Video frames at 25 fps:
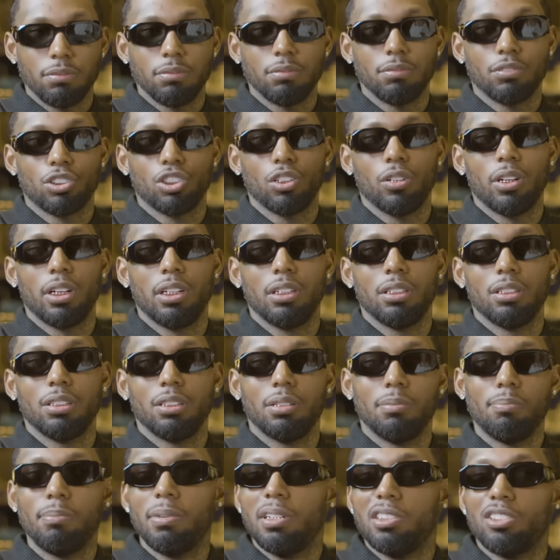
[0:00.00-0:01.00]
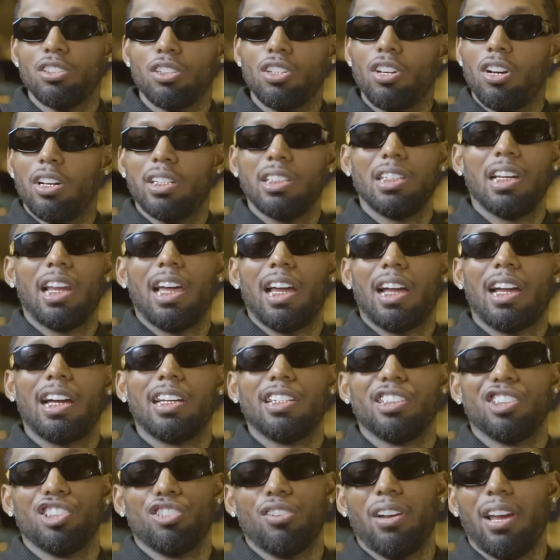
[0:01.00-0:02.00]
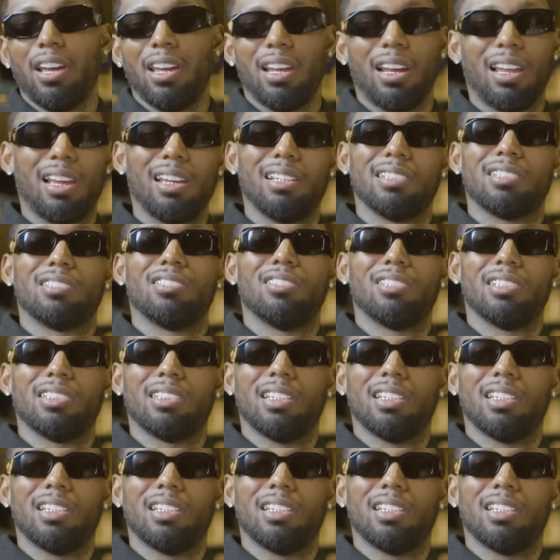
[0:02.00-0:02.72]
So then Major Nani like kind of dry, you're like, it's not the